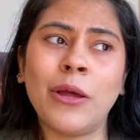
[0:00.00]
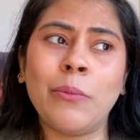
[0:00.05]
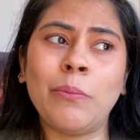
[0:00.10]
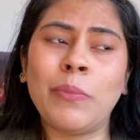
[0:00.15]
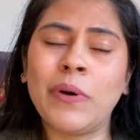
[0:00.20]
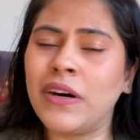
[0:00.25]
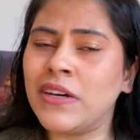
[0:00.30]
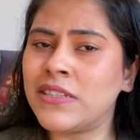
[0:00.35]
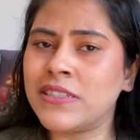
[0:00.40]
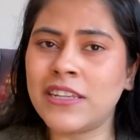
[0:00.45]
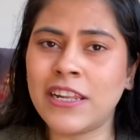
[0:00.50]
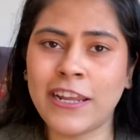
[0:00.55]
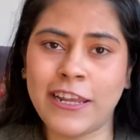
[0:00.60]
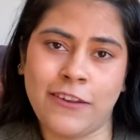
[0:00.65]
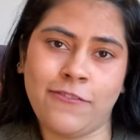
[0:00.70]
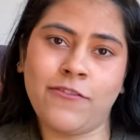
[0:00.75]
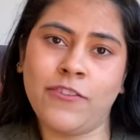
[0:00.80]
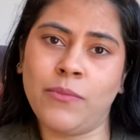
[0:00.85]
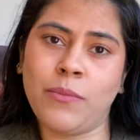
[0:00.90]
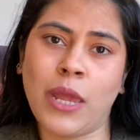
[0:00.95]
personal
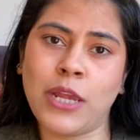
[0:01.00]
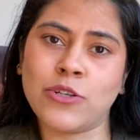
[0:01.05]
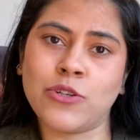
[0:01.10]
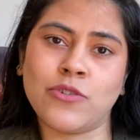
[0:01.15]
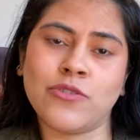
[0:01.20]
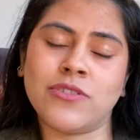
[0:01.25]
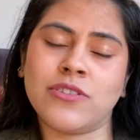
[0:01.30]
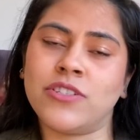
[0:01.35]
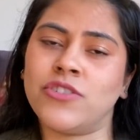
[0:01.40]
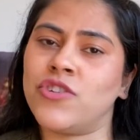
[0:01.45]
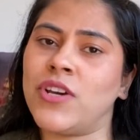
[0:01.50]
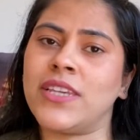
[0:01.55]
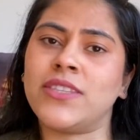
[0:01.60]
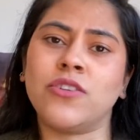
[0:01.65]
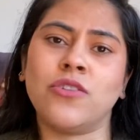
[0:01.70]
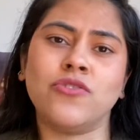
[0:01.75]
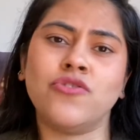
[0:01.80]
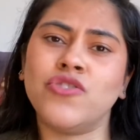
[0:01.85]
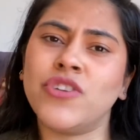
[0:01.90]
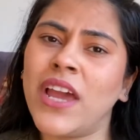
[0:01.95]
information such as
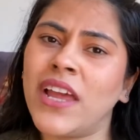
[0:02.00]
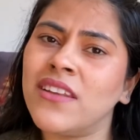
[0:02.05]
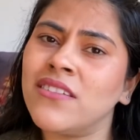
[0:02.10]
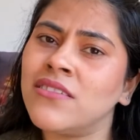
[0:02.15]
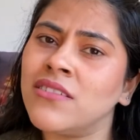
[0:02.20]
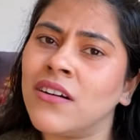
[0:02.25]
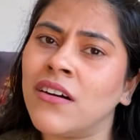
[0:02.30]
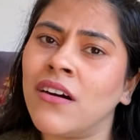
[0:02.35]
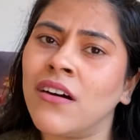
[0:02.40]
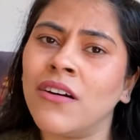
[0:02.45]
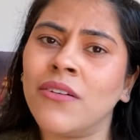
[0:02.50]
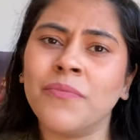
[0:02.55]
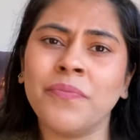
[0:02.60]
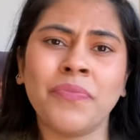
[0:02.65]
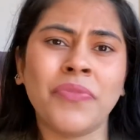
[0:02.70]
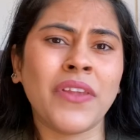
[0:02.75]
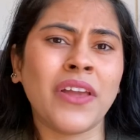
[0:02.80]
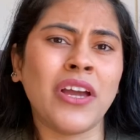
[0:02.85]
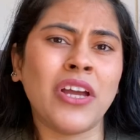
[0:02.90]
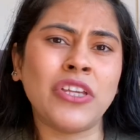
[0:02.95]
your gender,
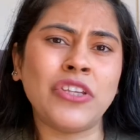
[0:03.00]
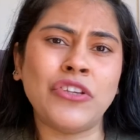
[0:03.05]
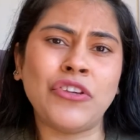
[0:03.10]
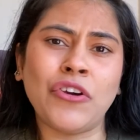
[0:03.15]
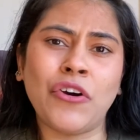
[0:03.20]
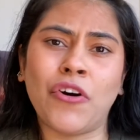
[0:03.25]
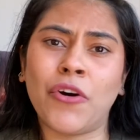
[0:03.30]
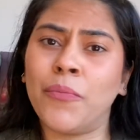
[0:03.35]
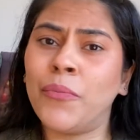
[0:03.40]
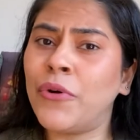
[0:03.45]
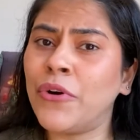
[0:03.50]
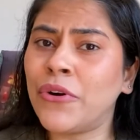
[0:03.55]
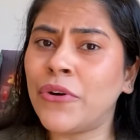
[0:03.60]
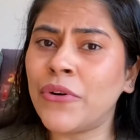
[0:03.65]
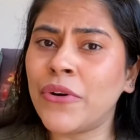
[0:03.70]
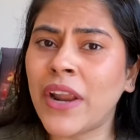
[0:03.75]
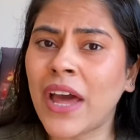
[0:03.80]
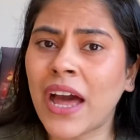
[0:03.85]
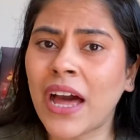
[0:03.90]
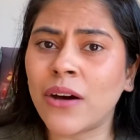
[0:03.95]
your
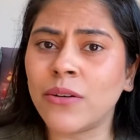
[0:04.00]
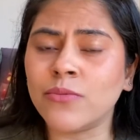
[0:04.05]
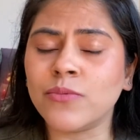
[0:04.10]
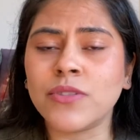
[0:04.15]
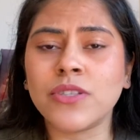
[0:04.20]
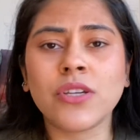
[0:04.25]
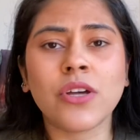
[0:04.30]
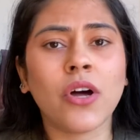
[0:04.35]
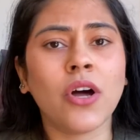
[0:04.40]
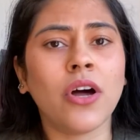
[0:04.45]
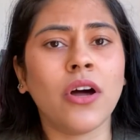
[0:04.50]
pronouns,